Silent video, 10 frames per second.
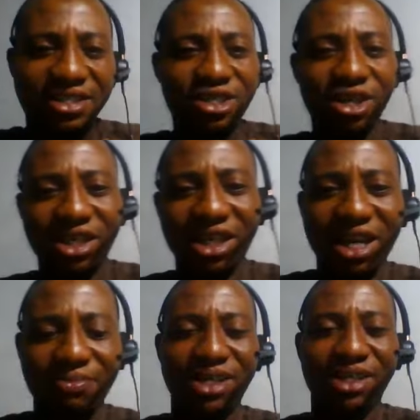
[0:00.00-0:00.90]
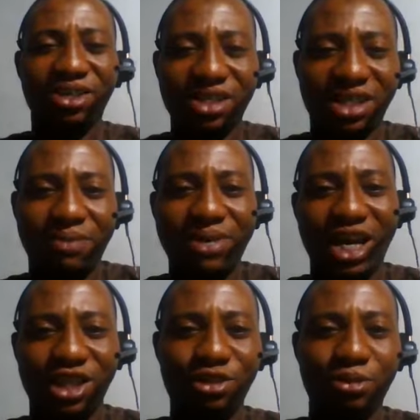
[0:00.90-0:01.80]
just let me
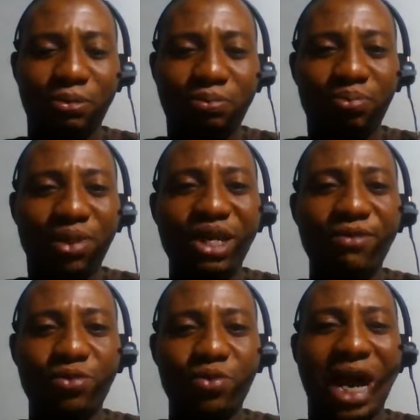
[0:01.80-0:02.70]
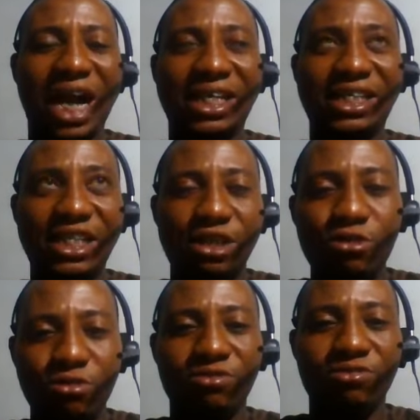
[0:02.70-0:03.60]
ask you, if you are a
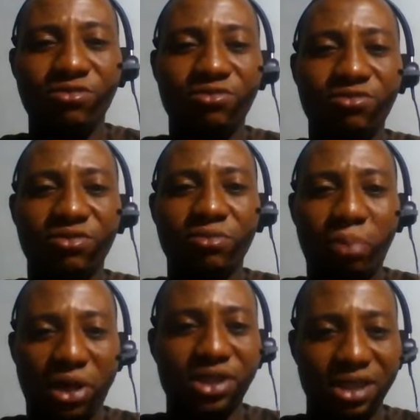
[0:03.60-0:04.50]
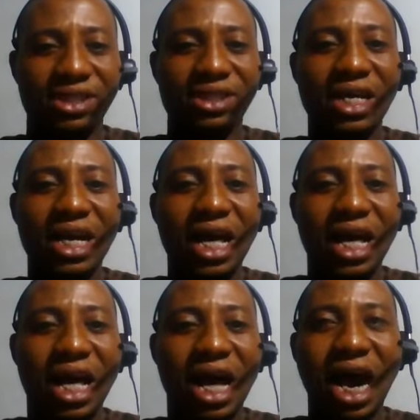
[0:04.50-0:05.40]
new person
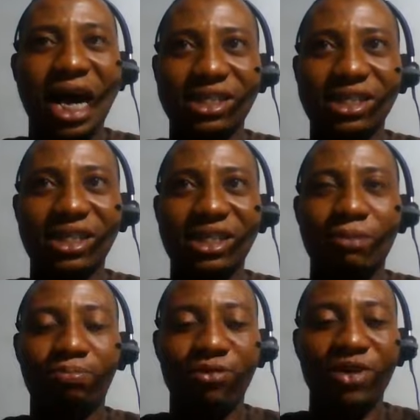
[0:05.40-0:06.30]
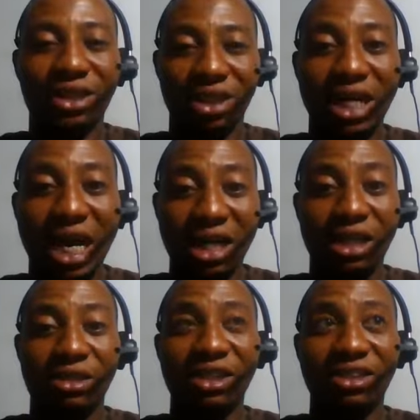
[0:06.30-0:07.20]
and a professional,
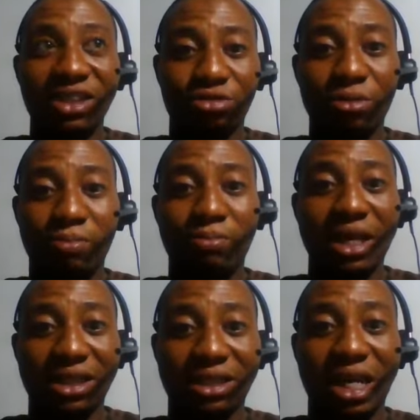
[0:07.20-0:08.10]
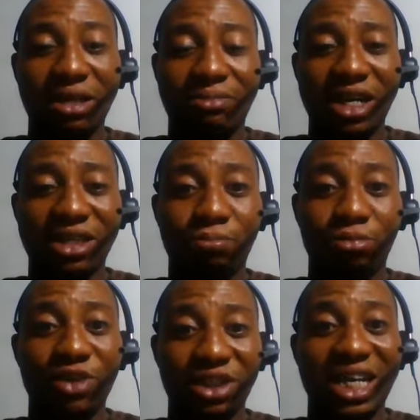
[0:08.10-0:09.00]
a network marketing
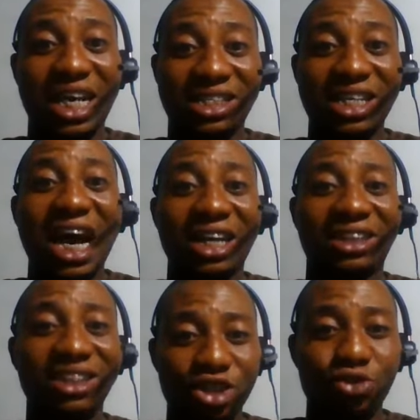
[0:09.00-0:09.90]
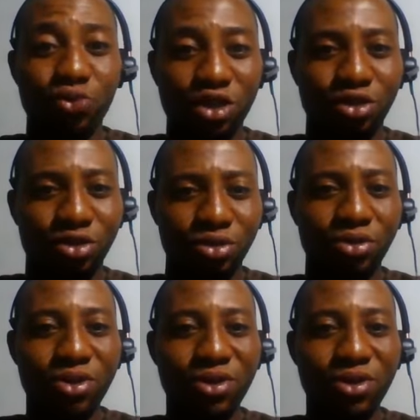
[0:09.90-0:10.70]
professional is acting this way to you,